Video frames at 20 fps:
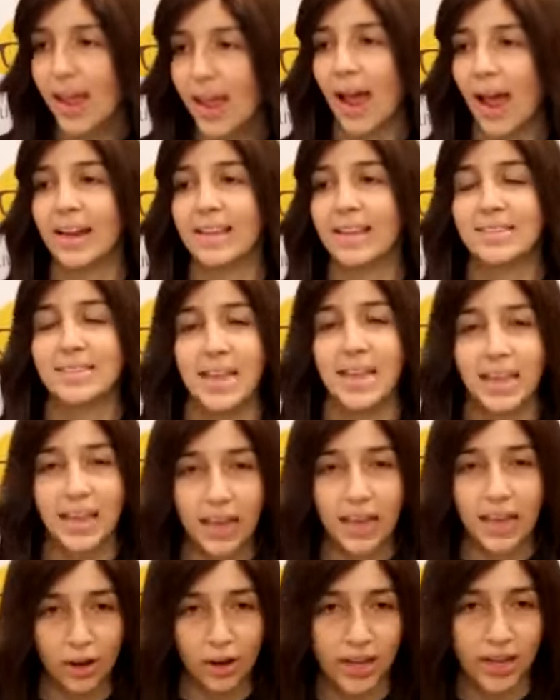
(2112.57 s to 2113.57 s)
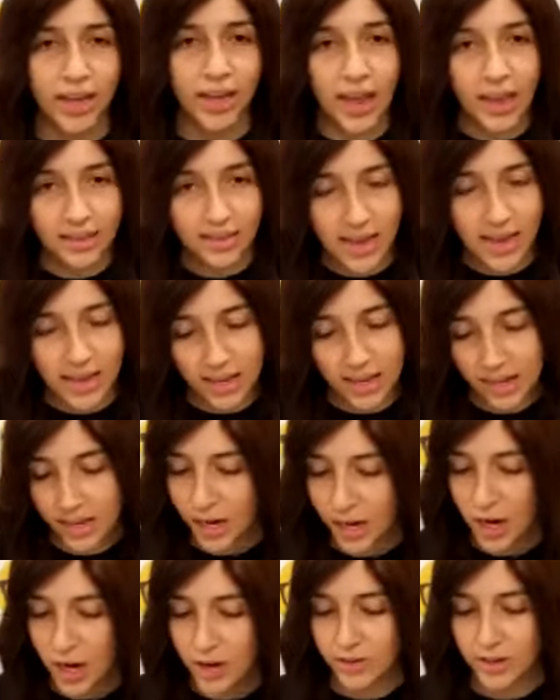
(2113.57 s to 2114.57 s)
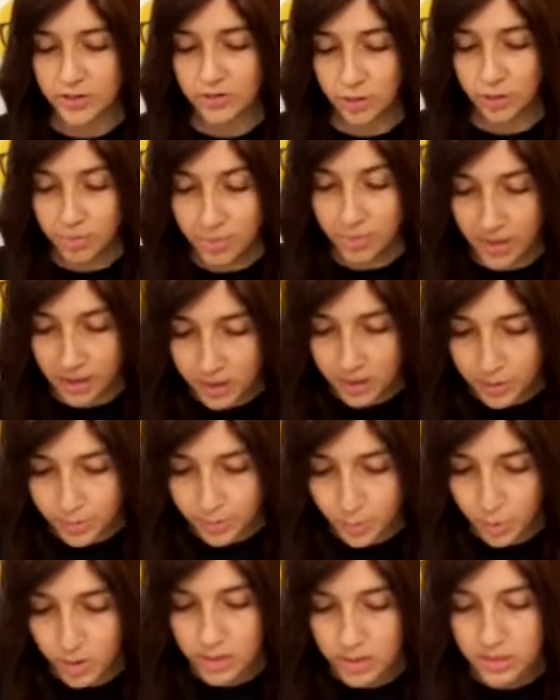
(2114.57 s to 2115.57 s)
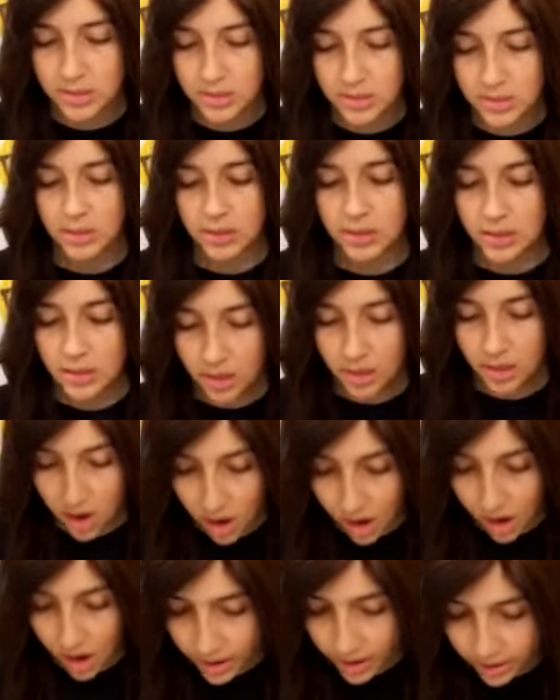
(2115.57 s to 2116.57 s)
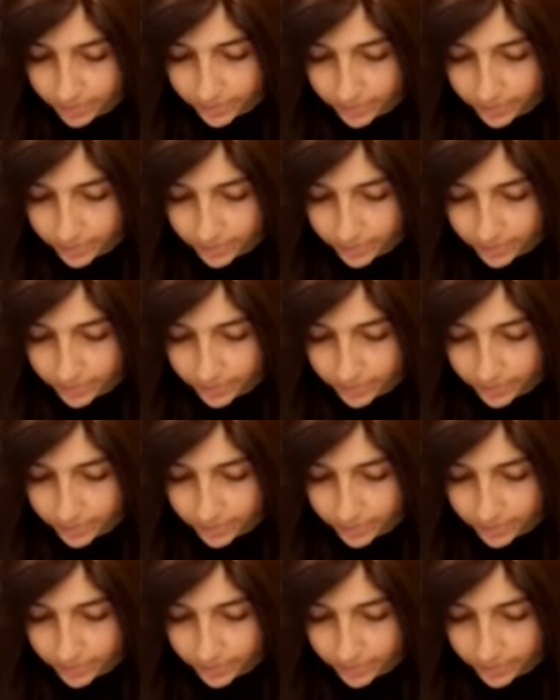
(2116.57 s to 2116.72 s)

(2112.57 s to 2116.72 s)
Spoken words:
and he's taking care of us from this point on.